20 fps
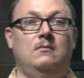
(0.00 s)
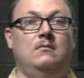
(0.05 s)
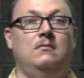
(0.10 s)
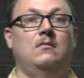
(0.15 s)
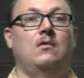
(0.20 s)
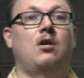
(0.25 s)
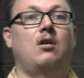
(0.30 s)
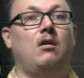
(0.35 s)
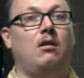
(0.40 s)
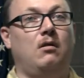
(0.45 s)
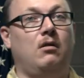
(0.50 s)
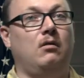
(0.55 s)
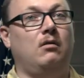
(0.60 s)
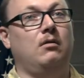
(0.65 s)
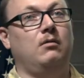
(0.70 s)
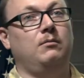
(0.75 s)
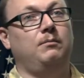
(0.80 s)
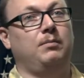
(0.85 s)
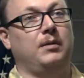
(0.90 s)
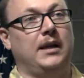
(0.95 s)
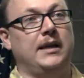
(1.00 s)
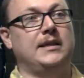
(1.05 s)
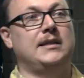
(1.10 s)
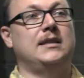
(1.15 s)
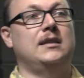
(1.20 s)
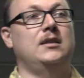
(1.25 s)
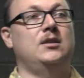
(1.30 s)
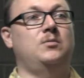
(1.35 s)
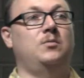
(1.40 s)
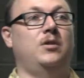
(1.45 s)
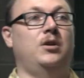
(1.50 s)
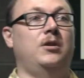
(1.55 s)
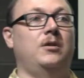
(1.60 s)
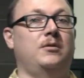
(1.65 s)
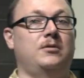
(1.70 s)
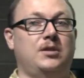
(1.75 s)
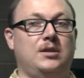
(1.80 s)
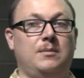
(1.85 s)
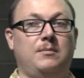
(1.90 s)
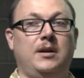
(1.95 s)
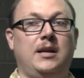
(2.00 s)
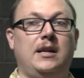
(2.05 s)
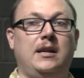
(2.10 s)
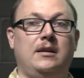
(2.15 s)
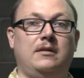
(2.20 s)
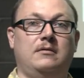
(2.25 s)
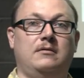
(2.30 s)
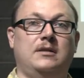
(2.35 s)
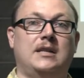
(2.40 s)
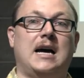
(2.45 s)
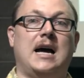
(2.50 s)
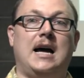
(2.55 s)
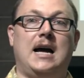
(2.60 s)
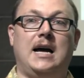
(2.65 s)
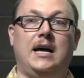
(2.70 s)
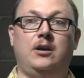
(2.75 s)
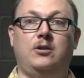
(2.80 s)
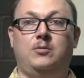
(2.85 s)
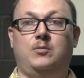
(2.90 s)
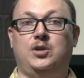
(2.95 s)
all places where somebody either died or was